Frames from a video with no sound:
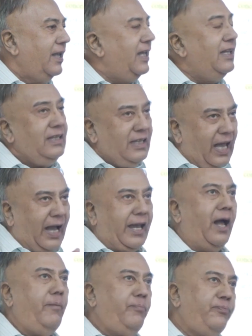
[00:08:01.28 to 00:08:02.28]
in
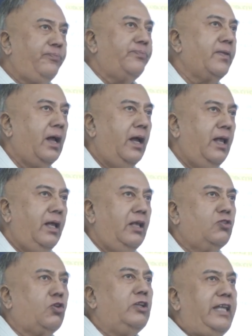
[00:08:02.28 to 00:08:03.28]
Nyāya.
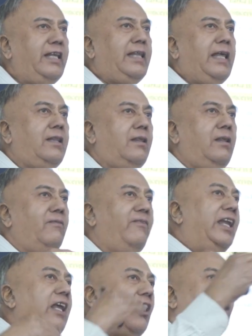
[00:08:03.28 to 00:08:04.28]
So this is
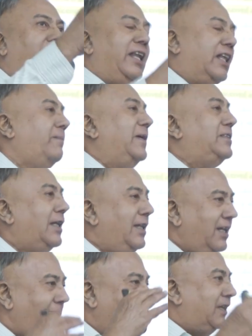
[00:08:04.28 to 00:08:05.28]
very common,
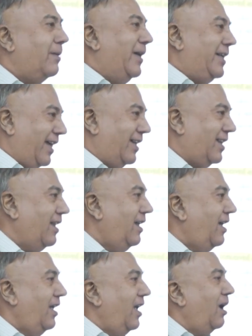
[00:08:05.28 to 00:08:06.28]
especially in mathematics.
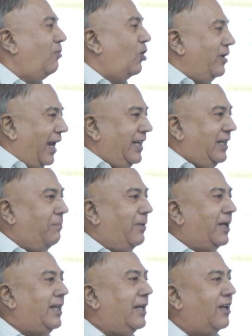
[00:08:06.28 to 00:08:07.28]
About
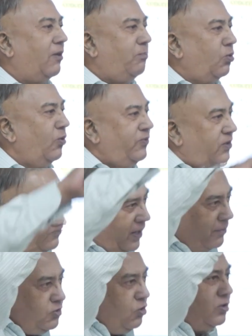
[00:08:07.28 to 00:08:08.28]
90% of proofs
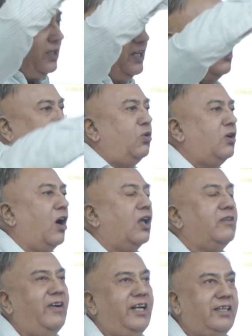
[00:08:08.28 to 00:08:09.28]
from Euclid's book
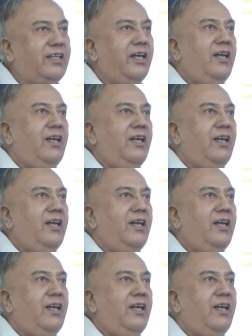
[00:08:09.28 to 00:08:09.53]
onwards